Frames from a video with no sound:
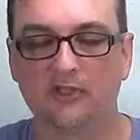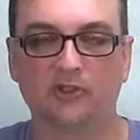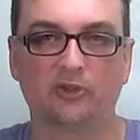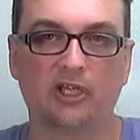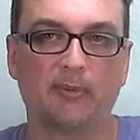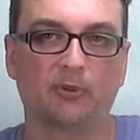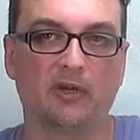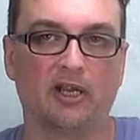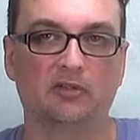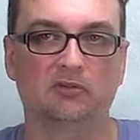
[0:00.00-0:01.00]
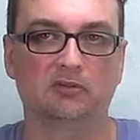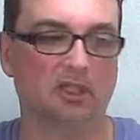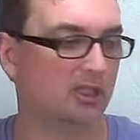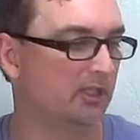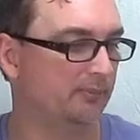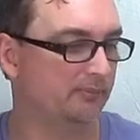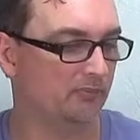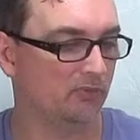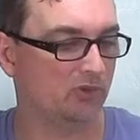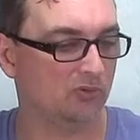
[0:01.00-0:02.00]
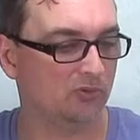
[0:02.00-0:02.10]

So shop around. Watch